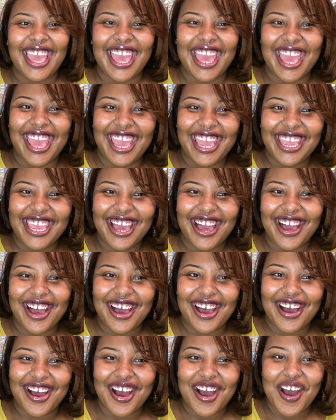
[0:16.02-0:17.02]
Hey
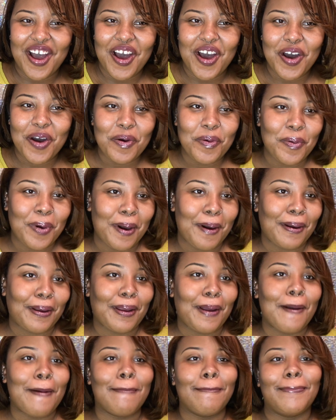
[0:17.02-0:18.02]
y'all,
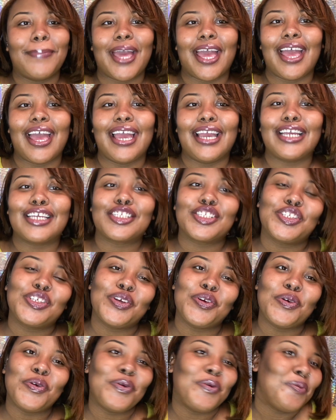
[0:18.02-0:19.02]
welcome back
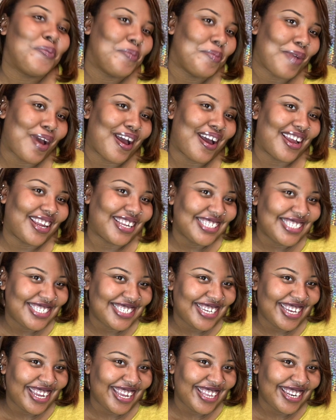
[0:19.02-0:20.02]
to my
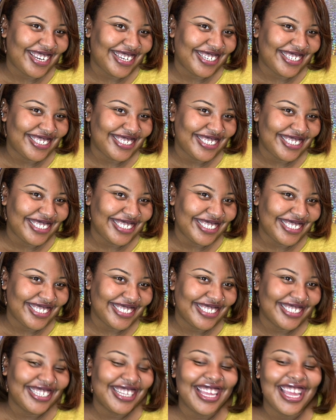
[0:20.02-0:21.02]

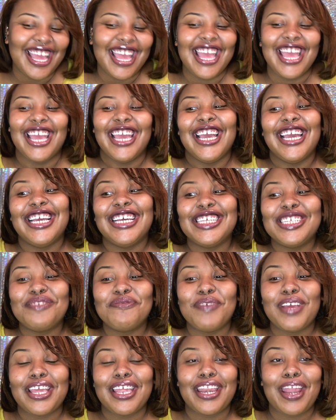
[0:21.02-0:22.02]
channel. It's
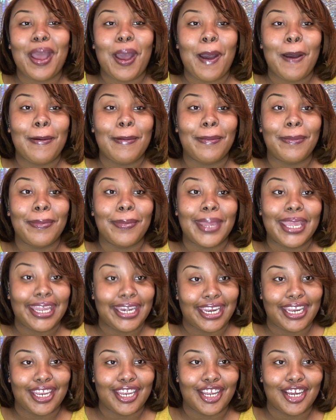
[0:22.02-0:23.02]
been a
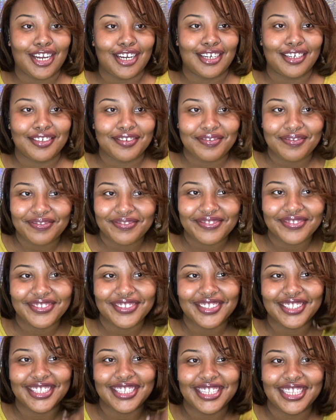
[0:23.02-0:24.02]
minute y'all
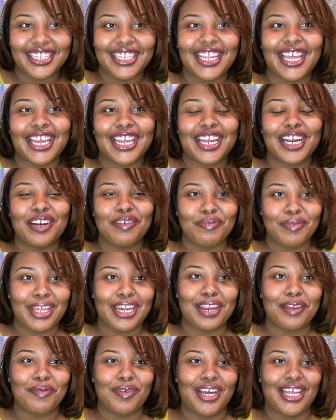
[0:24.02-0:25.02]
like a
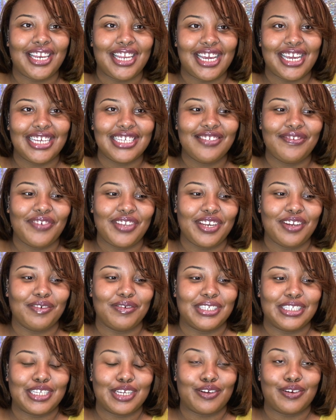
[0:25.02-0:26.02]
minute. My last video
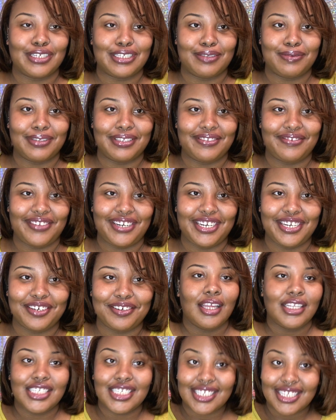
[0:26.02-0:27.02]
was the Christmas video.
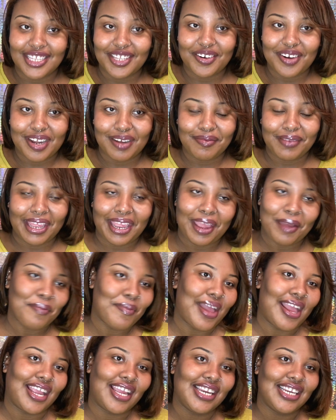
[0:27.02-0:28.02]
Just a little update, I'm
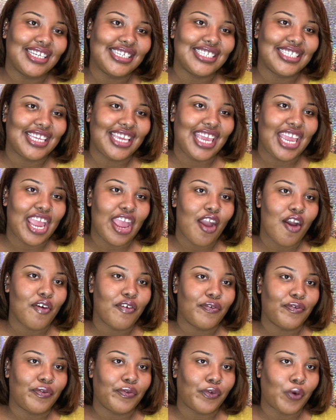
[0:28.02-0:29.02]
back in DC
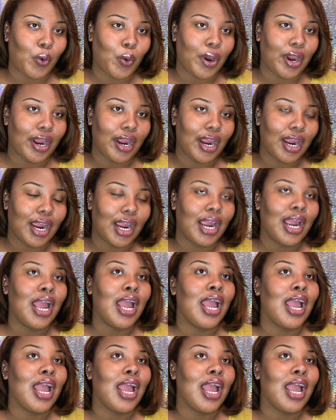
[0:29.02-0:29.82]
for